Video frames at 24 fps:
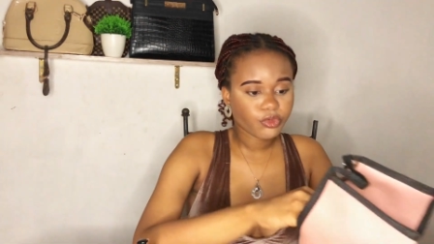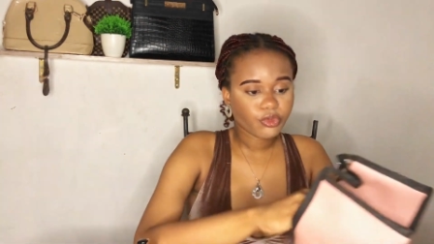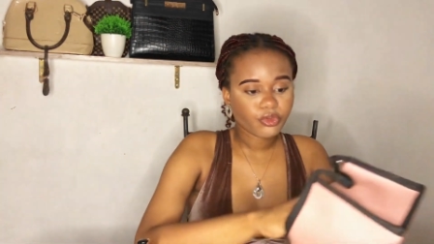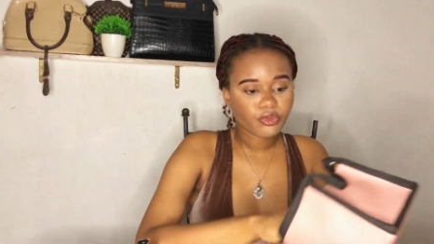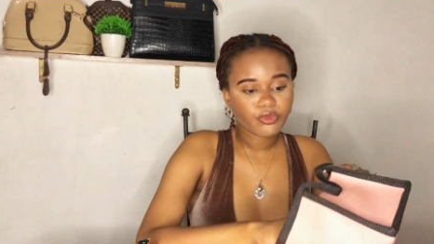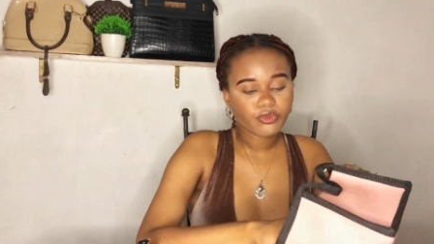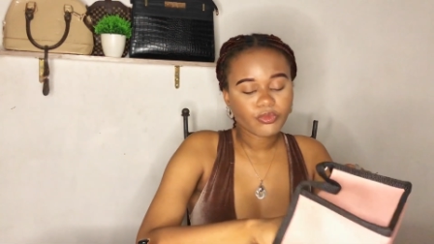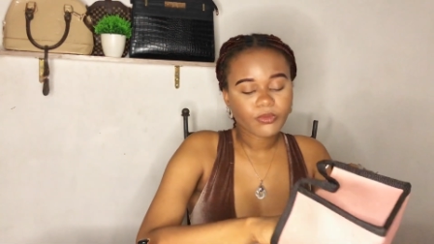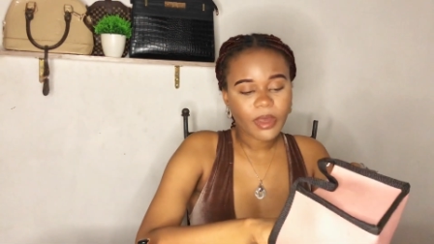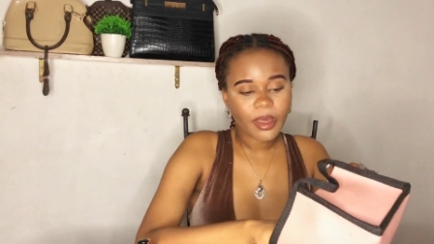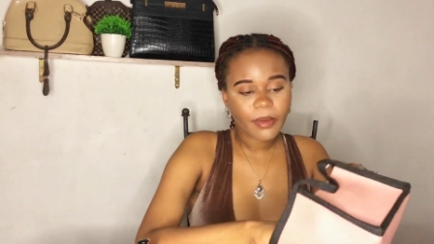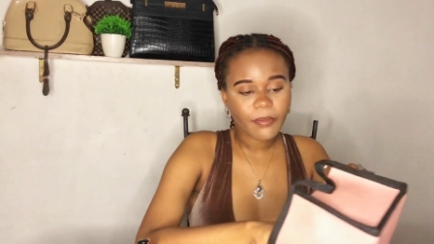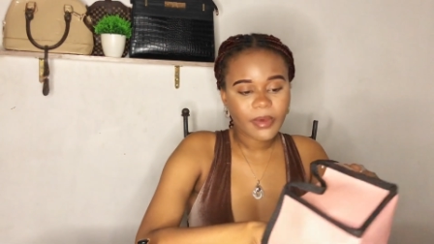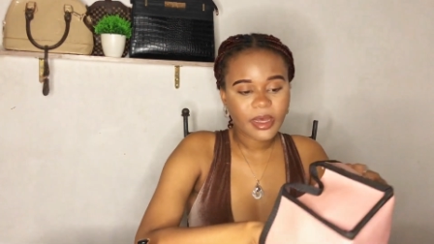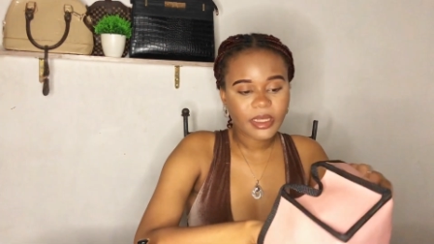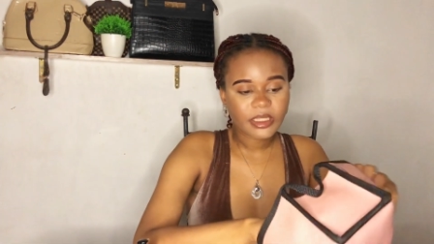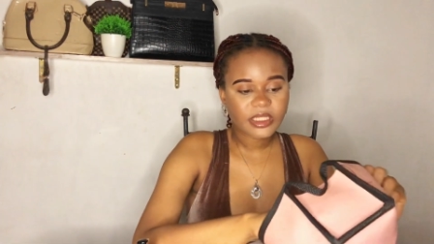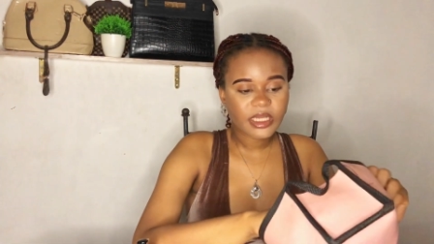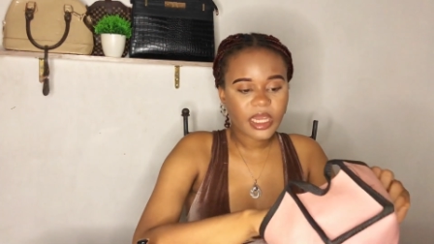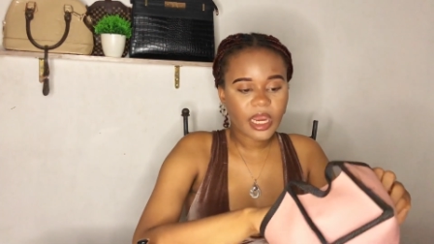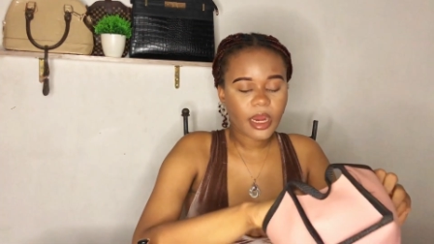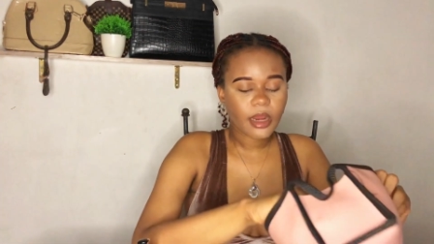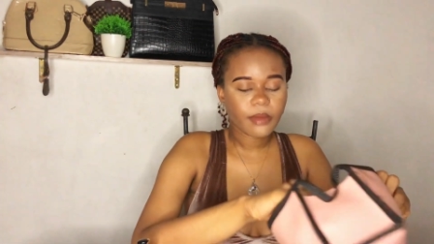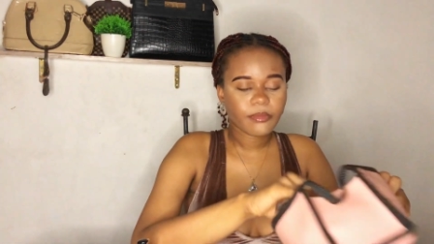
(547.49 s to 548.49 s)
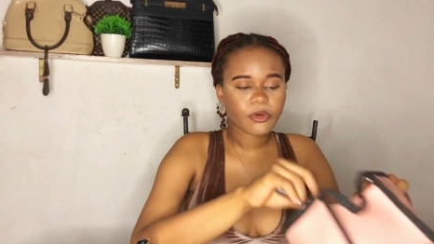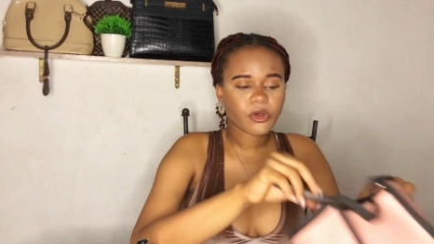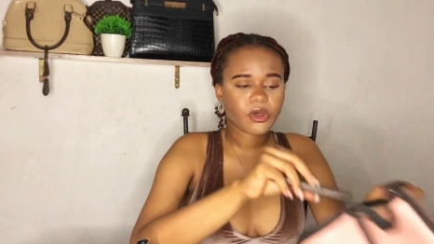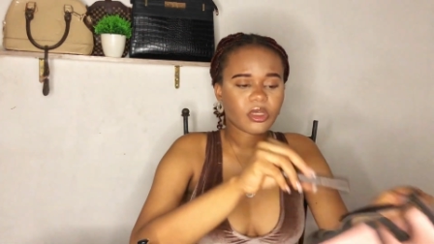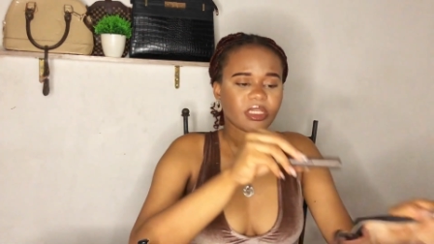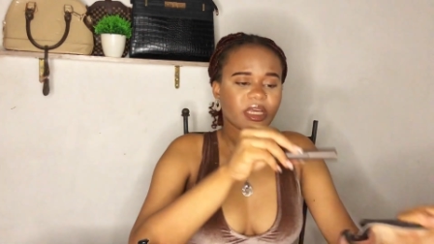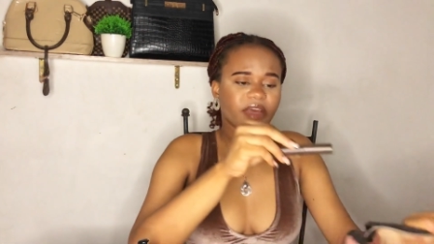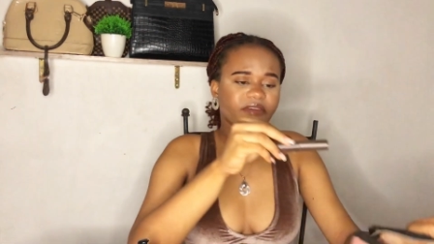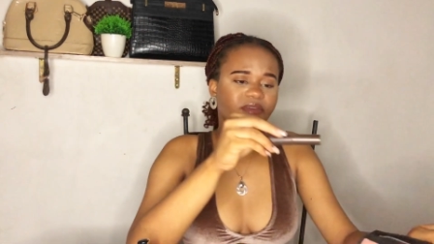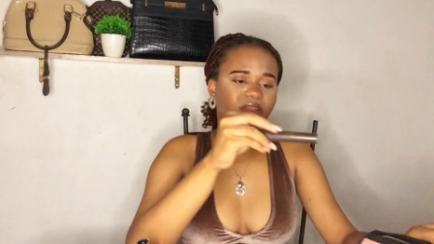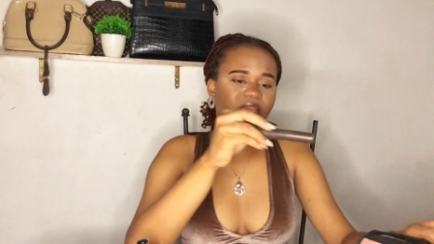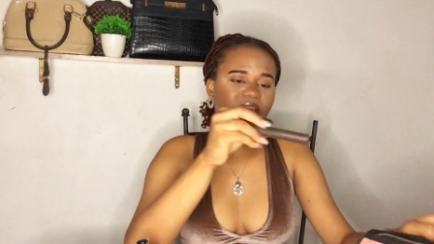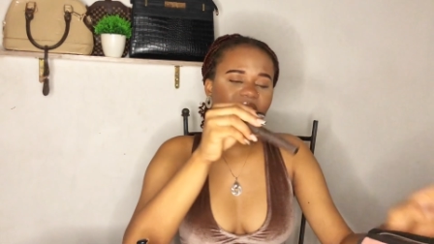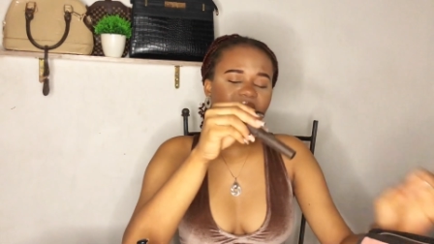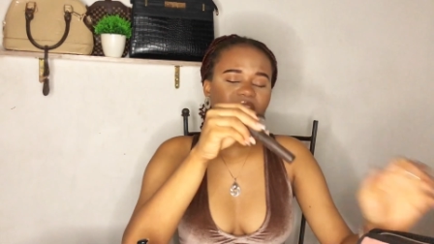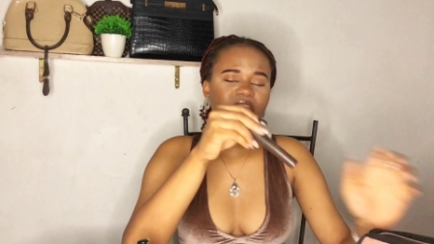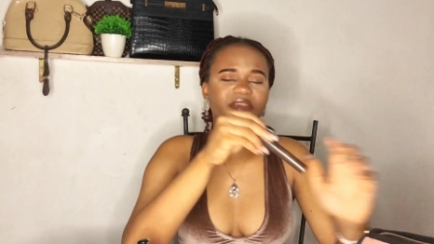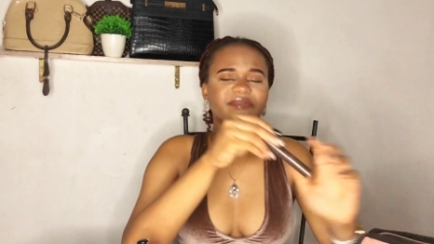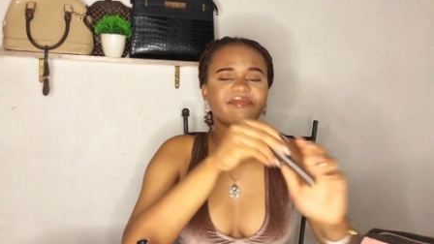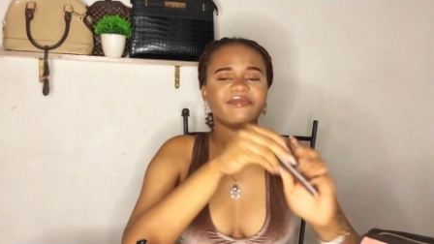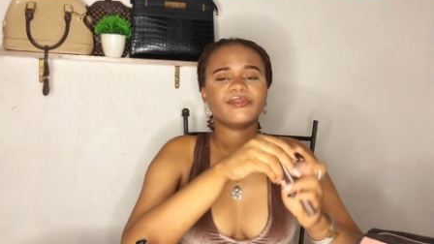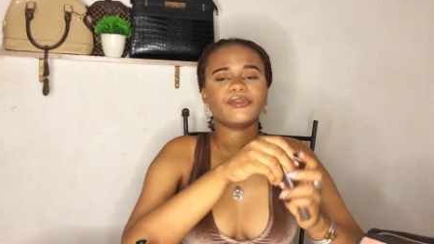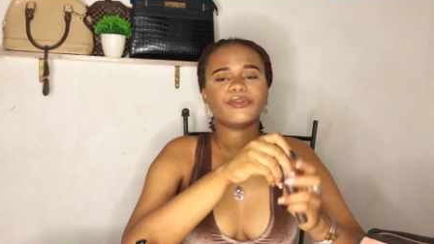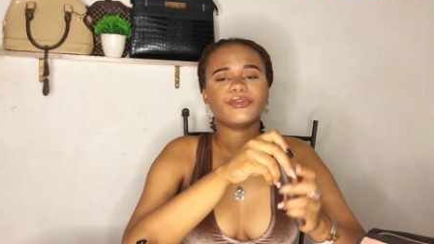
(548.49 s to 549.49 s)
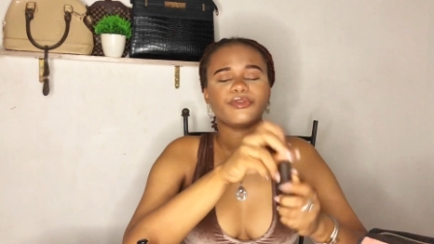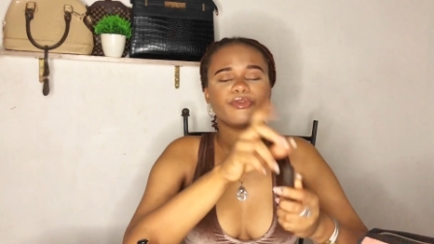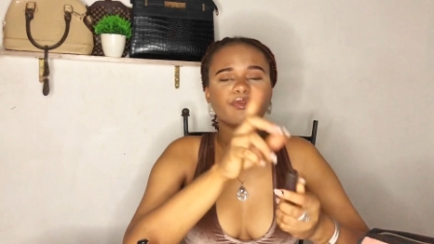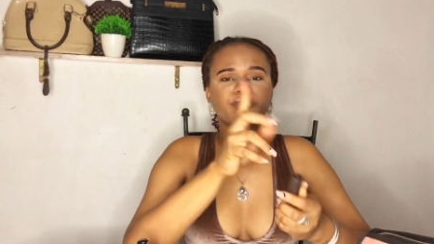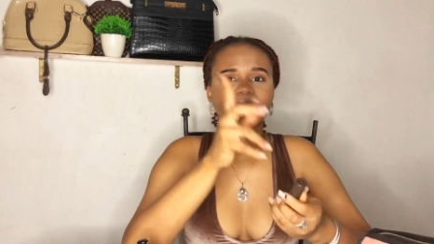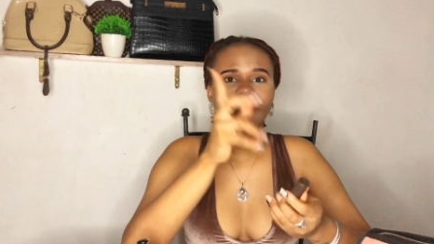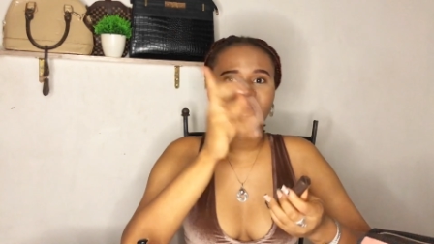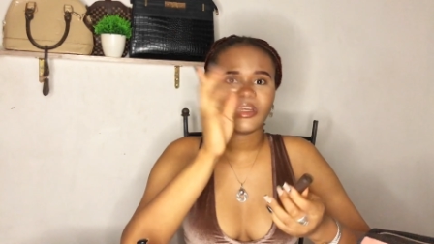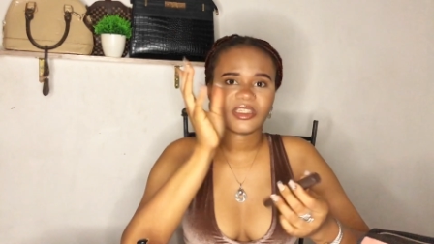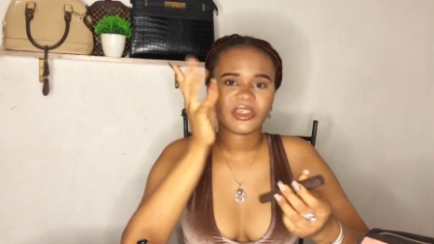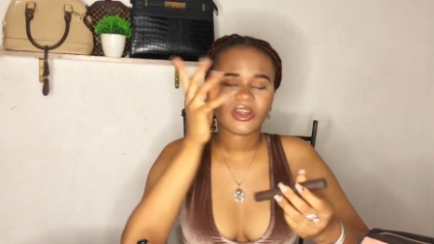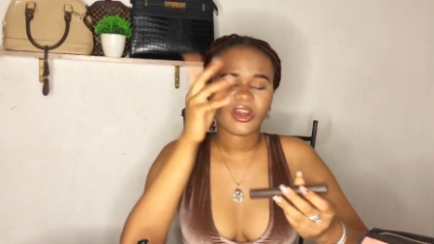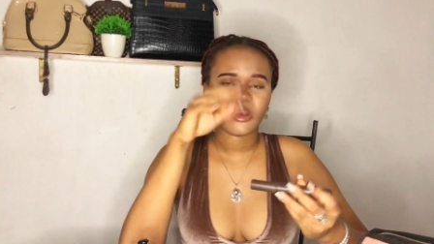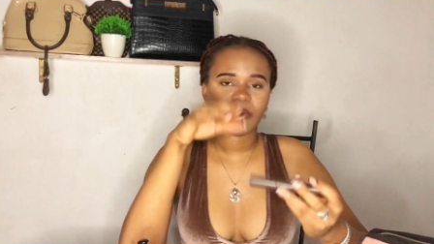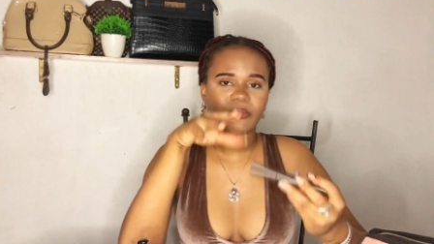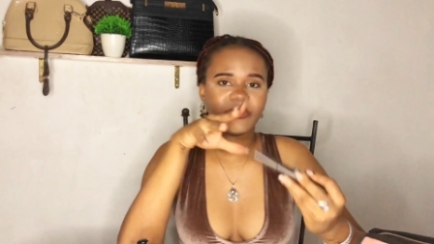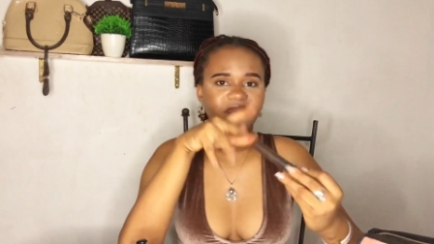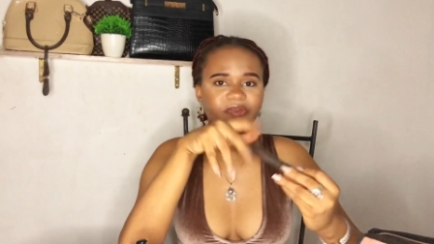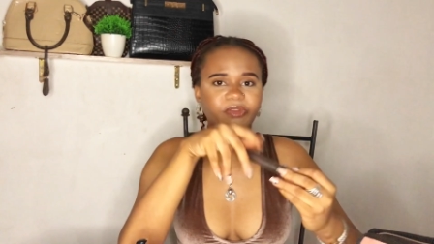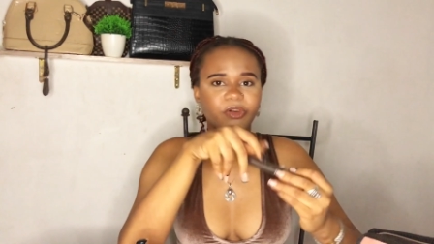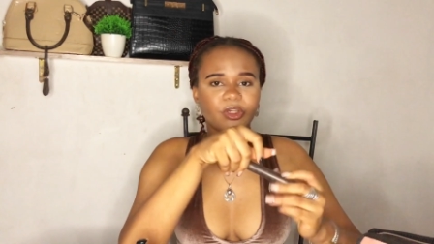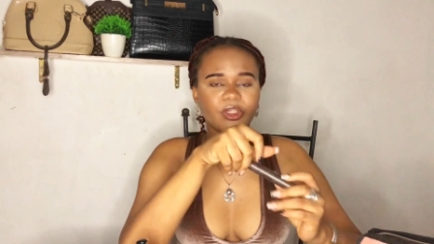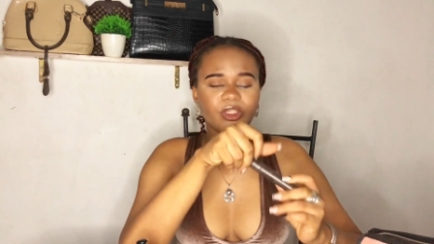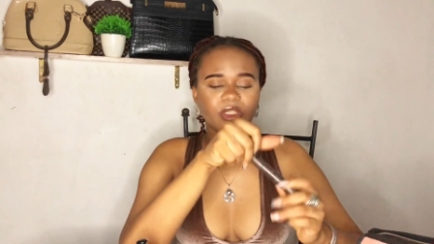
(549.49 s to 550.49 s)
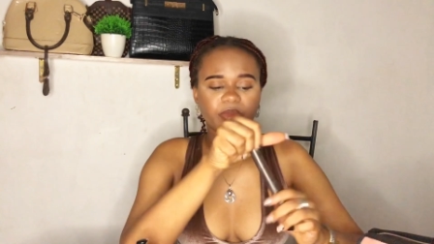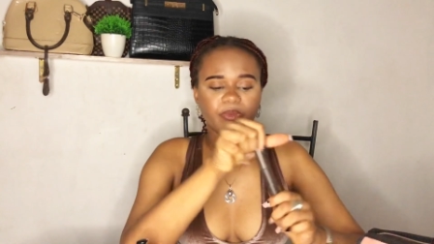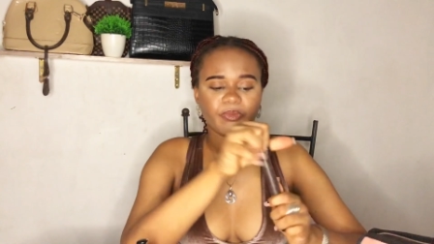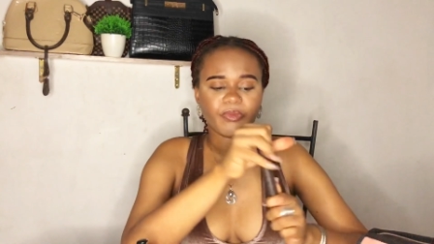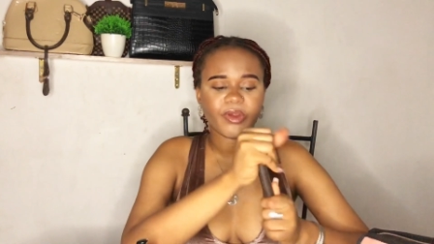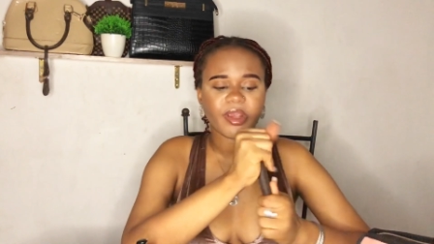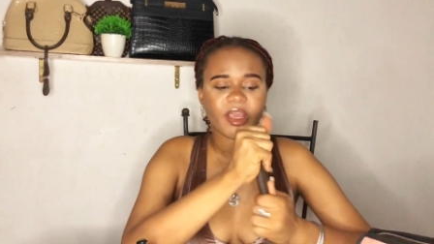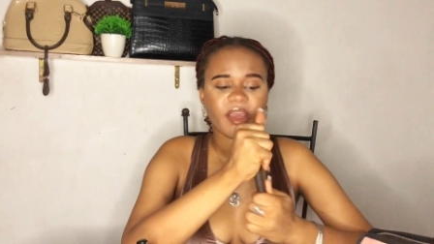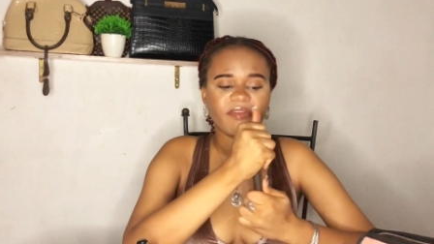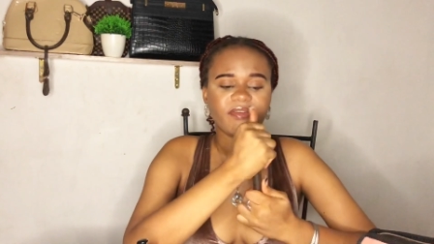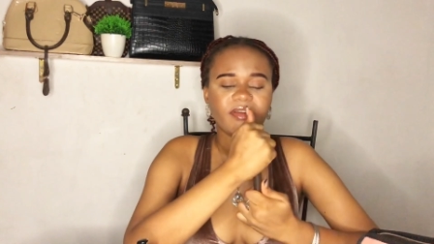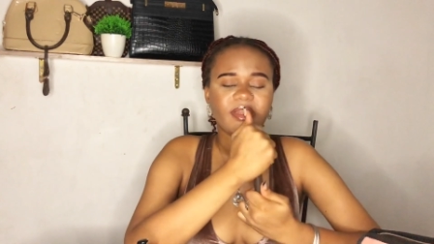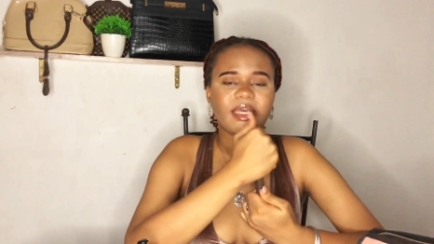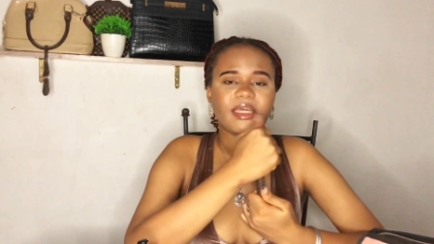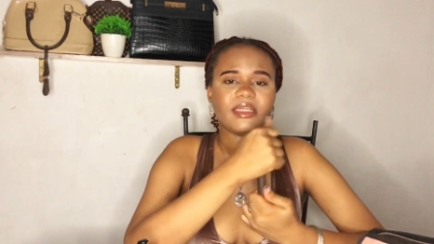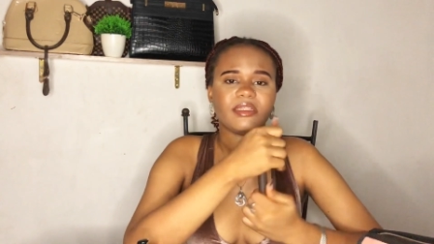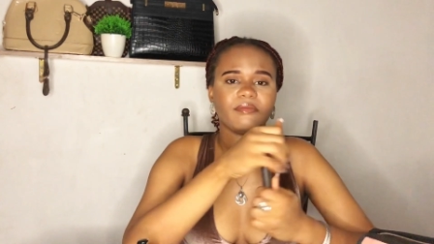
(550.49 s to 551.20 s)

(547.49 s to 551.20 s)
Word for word: do my mascara because i feel like if you do mascara before you spray i feel like